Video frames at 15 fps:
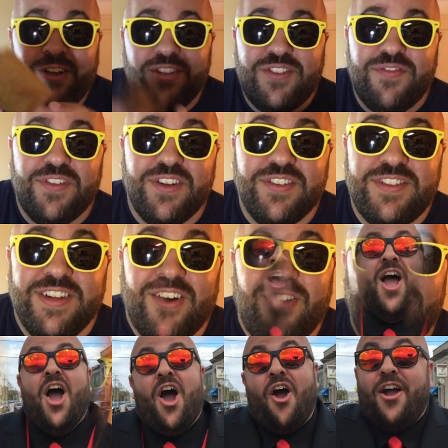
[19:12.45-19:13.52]
cards for yourself.
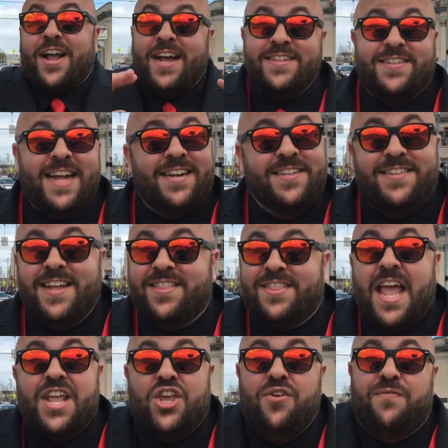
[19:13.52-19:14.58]
Alright guys, that is it.
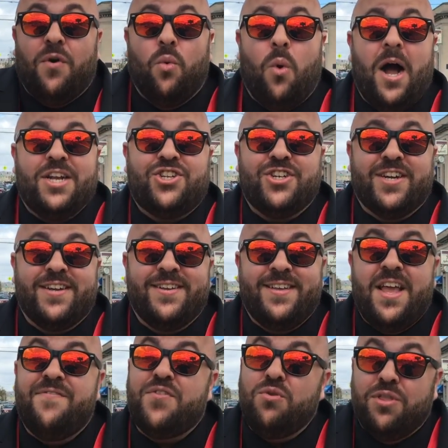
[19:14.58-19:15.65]
Thank you for watching.
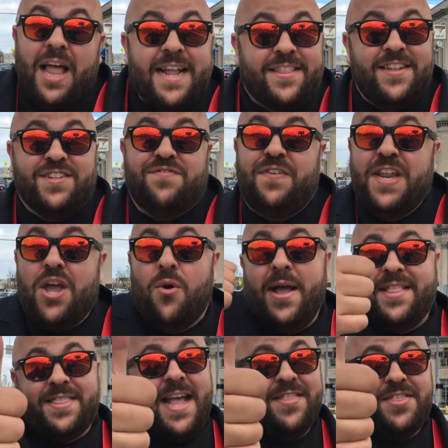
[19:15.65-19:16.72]
If you like this video,
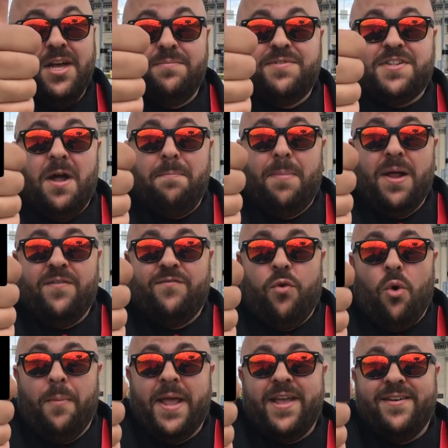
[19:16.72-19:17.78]
hit that thumbs up button
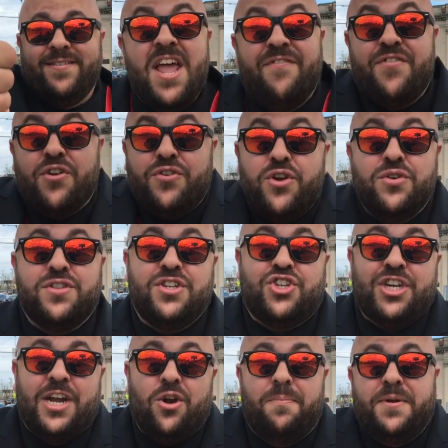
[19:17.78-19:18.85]
for me. If you're new to the
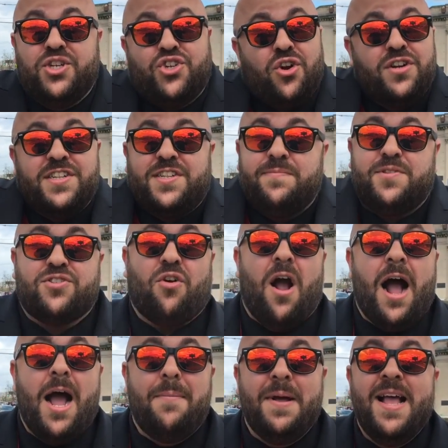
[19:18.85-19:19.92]
channel, be sure to
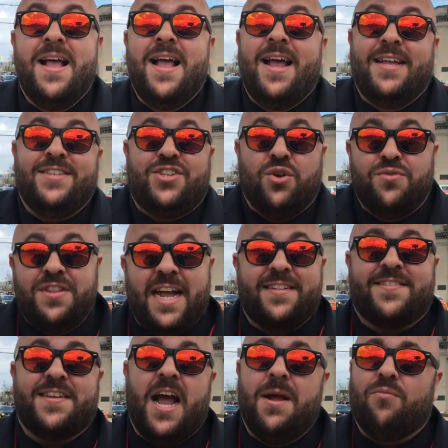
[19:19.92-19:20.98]
subscribe. Until
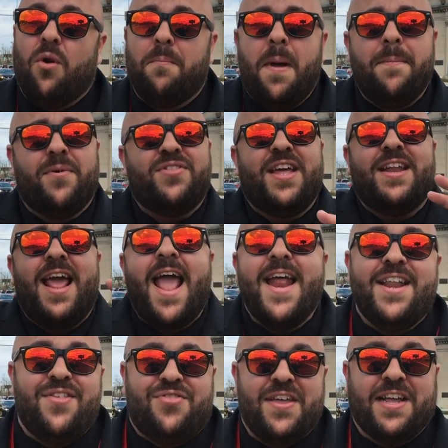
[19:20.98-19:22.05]
next time, remember that
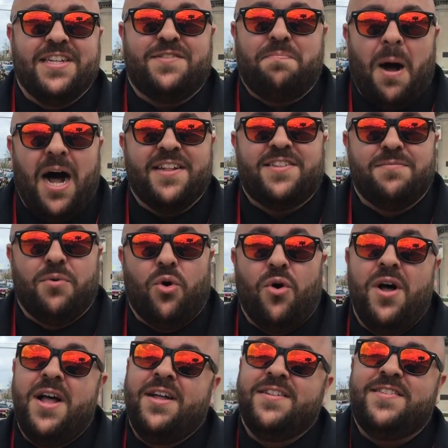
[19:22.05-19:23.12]
anything is
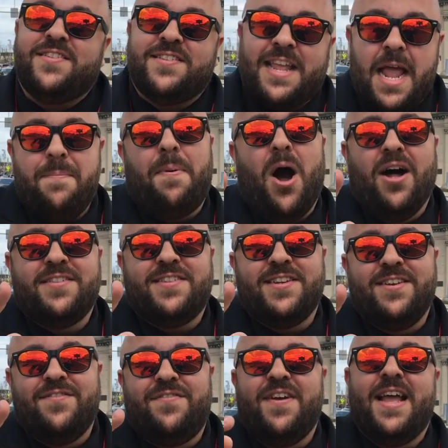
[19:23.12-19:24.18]
possible. Stay
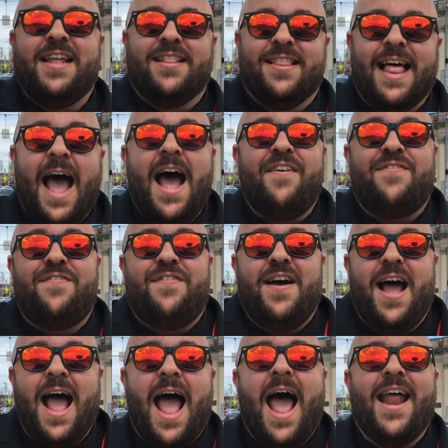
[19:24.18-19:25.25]
positive and laugh
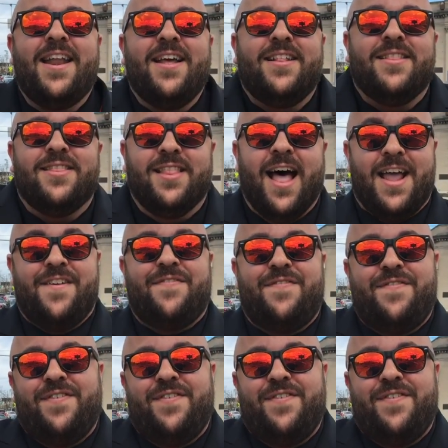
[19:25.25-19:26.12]
at life.